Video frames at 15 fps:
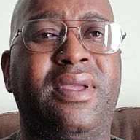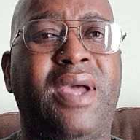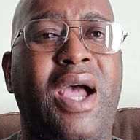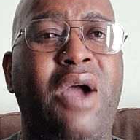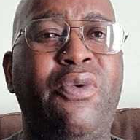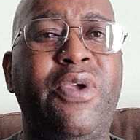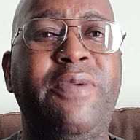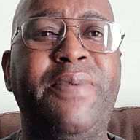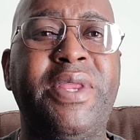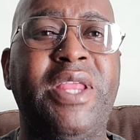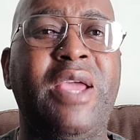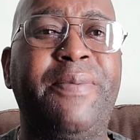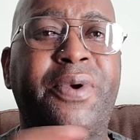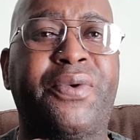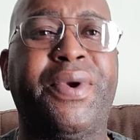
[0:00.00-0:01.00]
Are we being
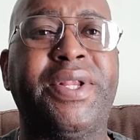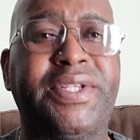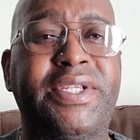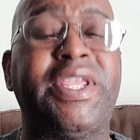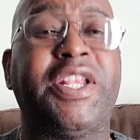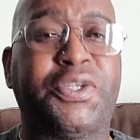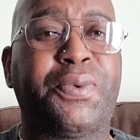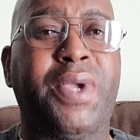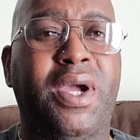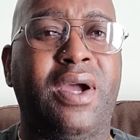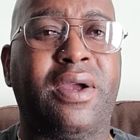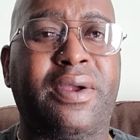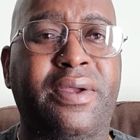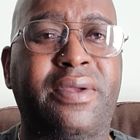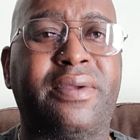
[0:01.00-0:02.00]
hypocrites? Yes, we
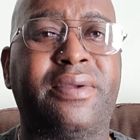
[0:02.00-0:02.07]
are.